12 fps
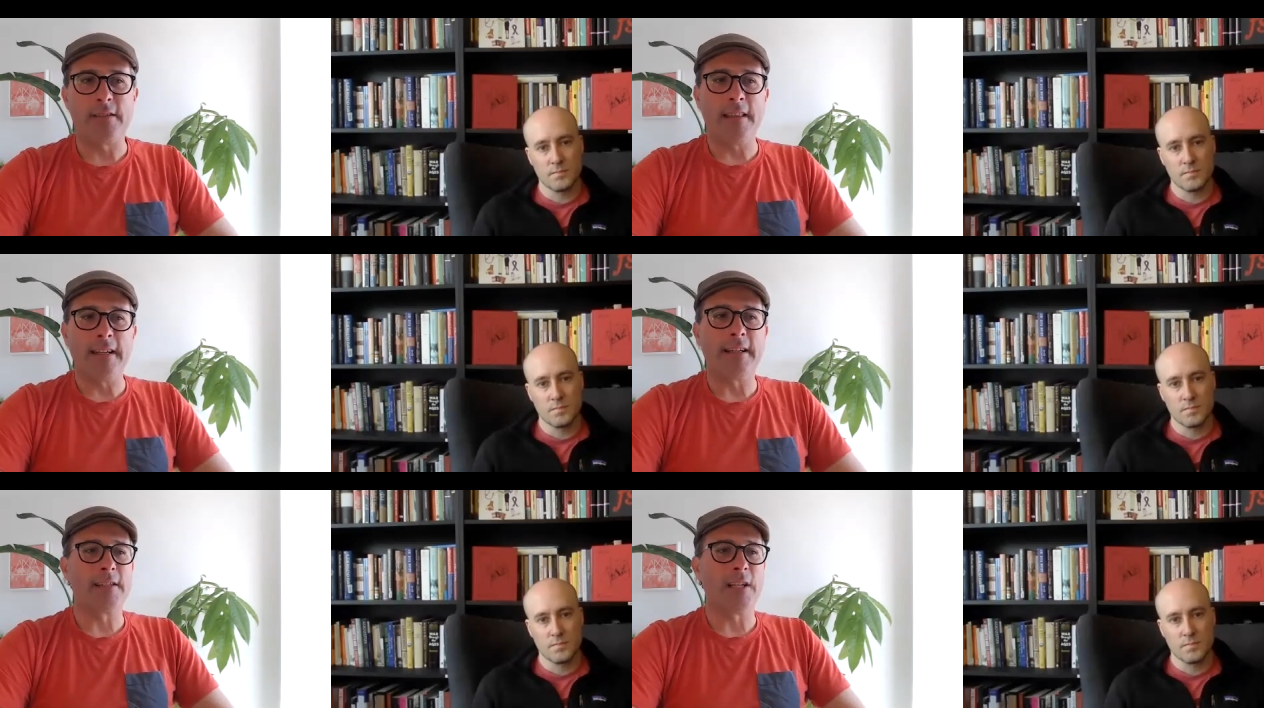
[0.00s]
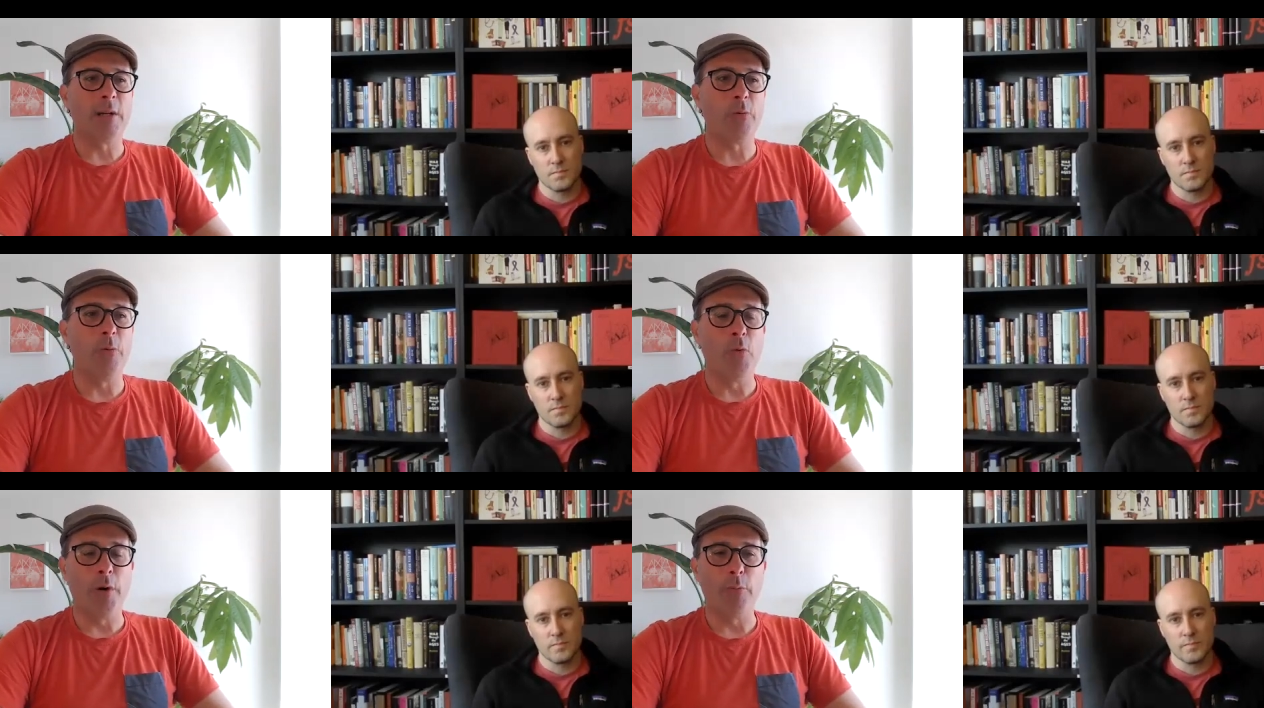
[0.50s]
Speaker 1: I think it's going to put
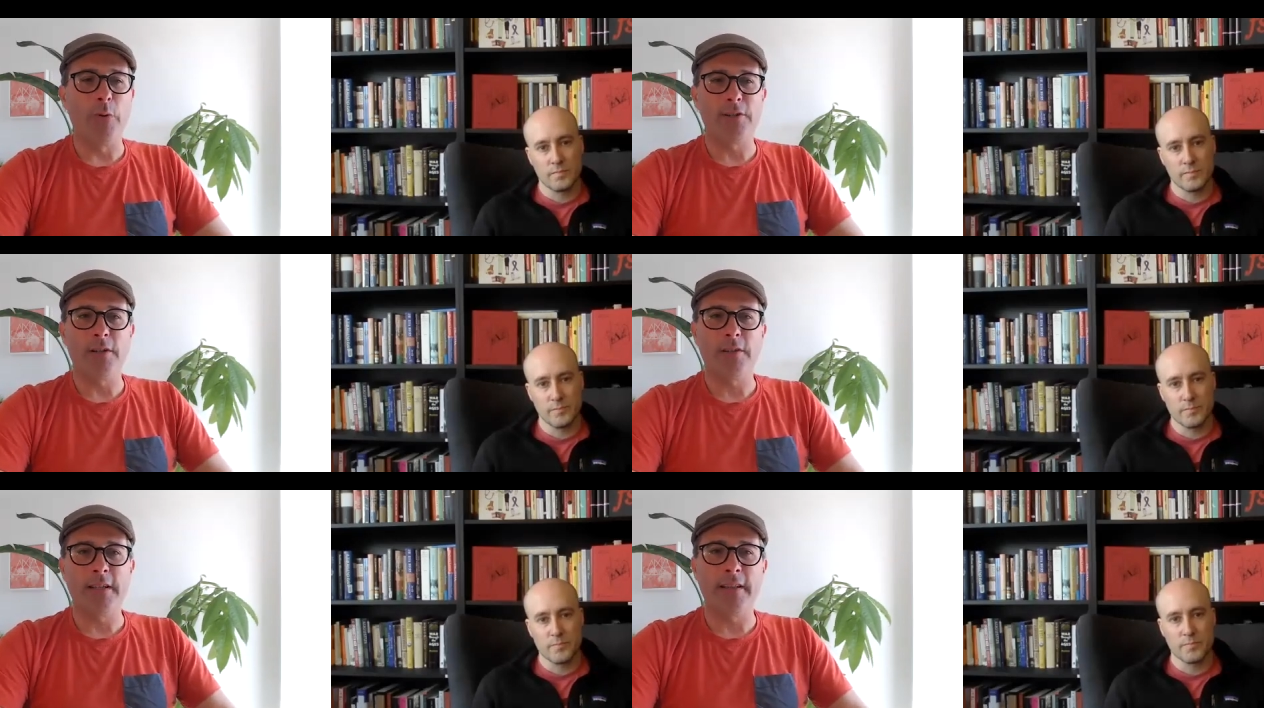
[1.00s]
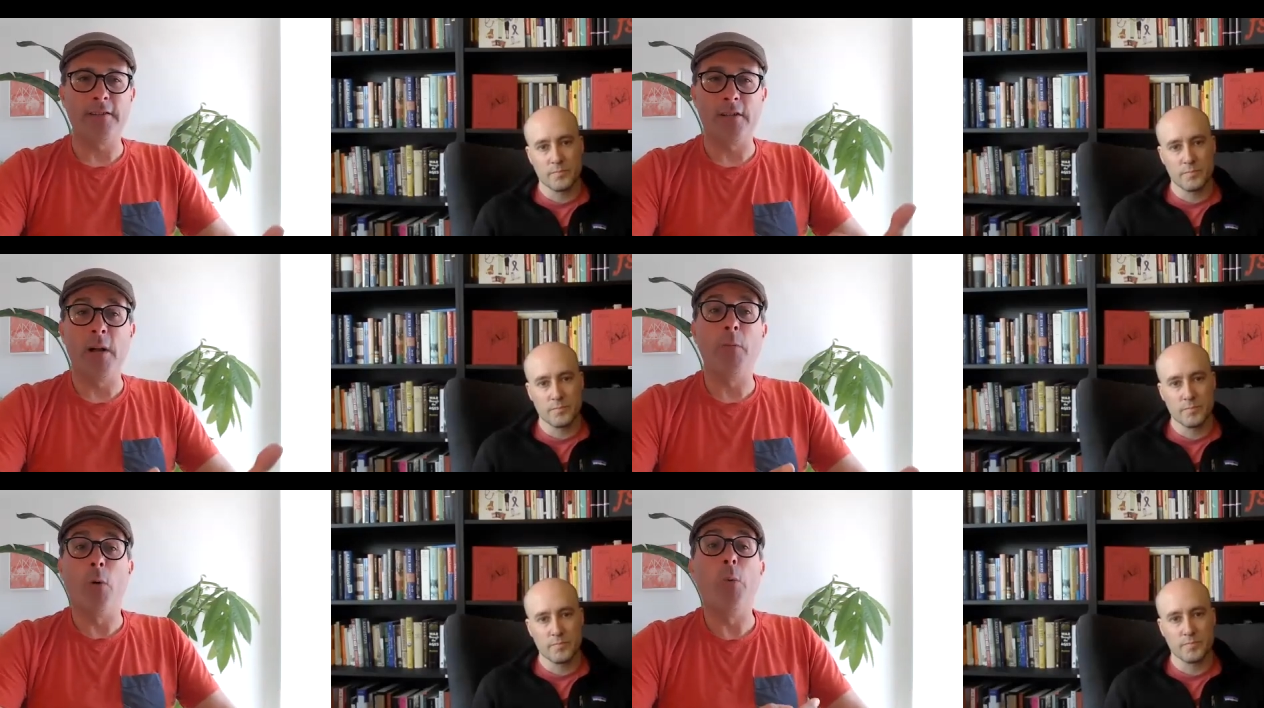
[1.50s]
more pressure because I think there's a
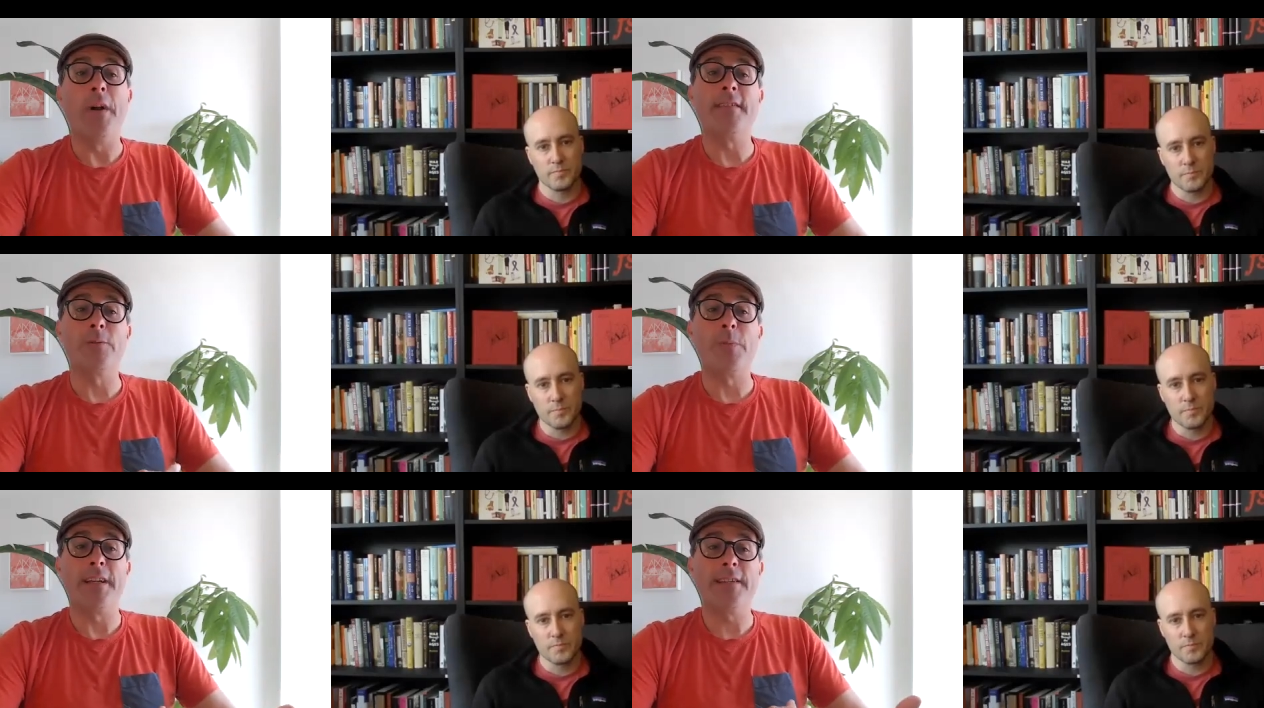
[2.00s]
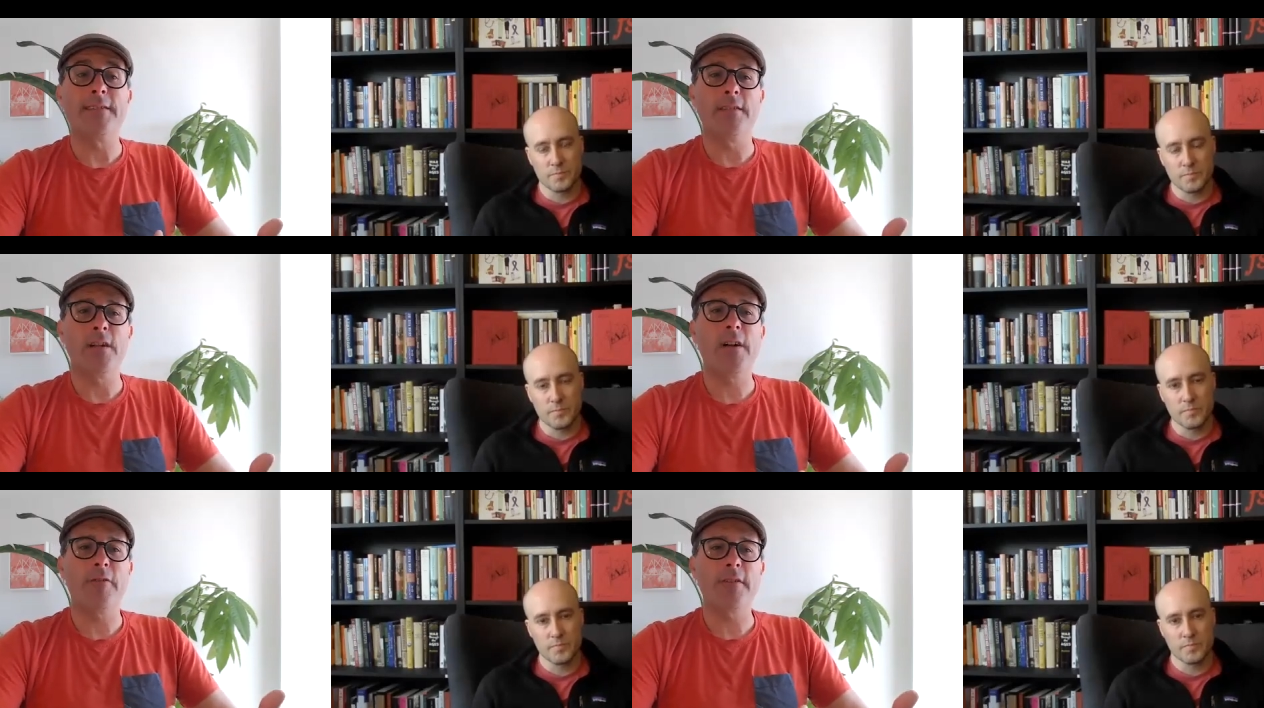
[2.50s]
lot more wasted space in
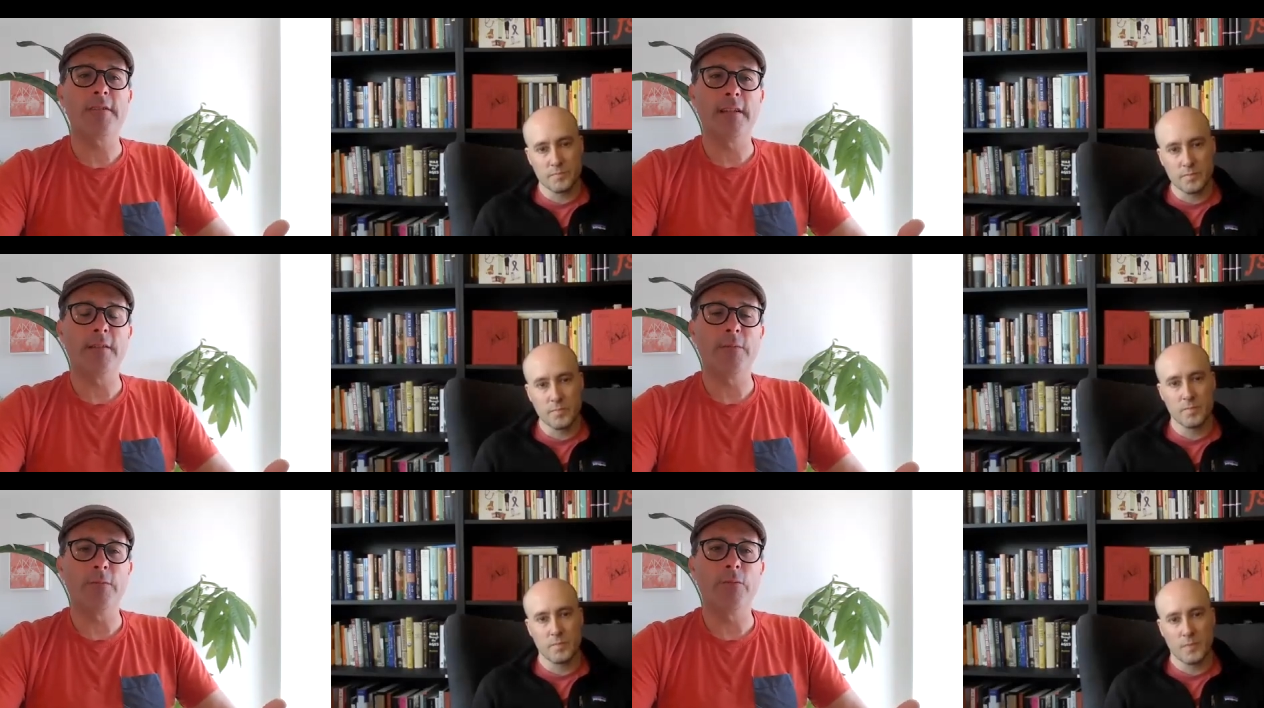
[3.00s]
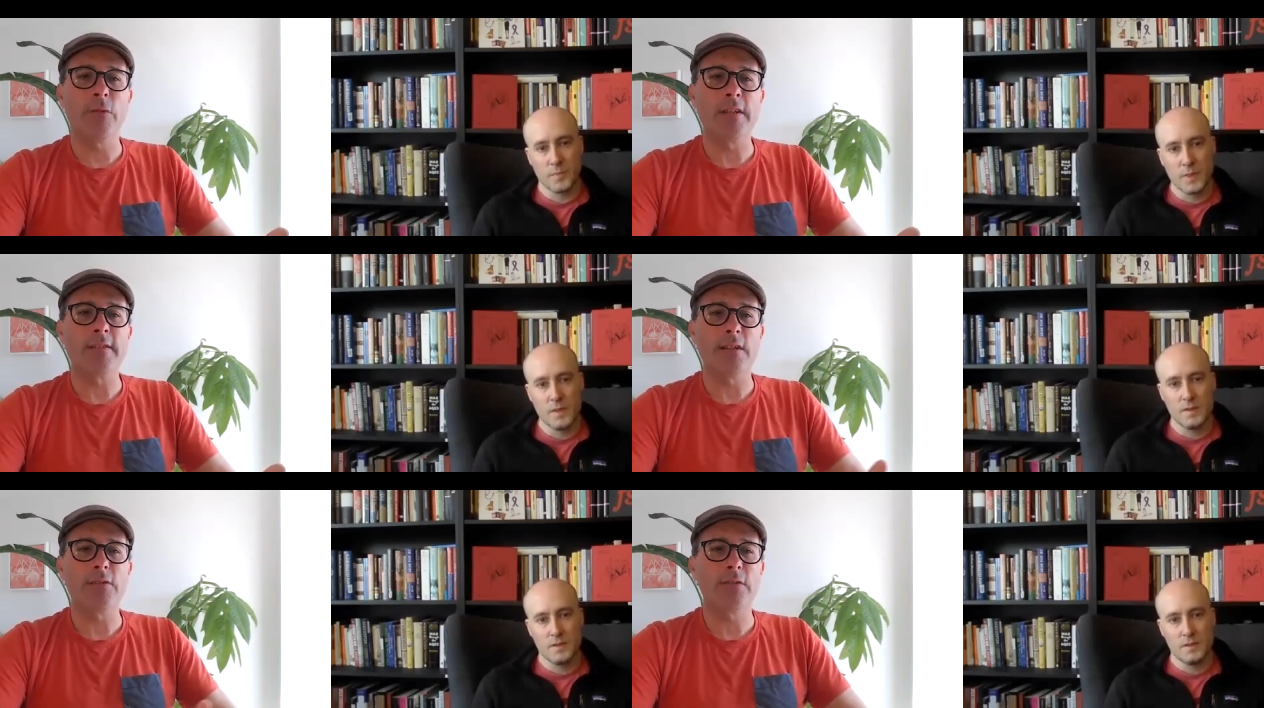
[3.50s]
office than in
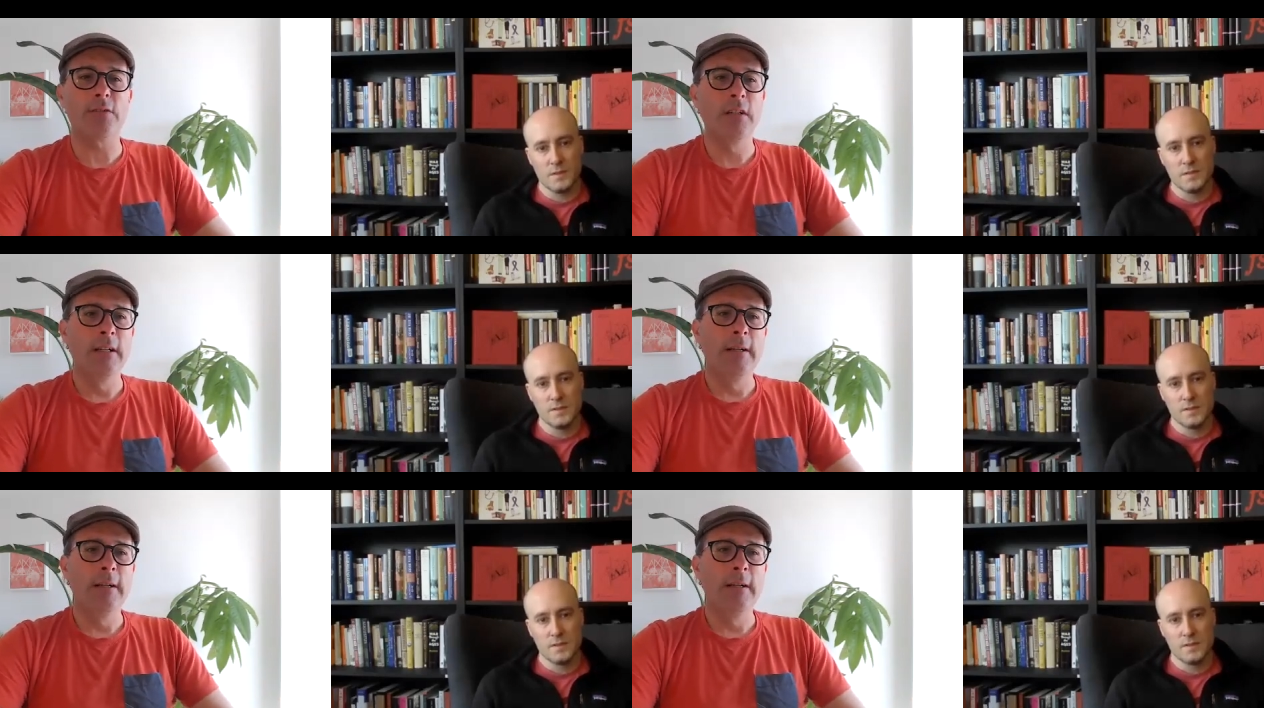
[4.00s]
residential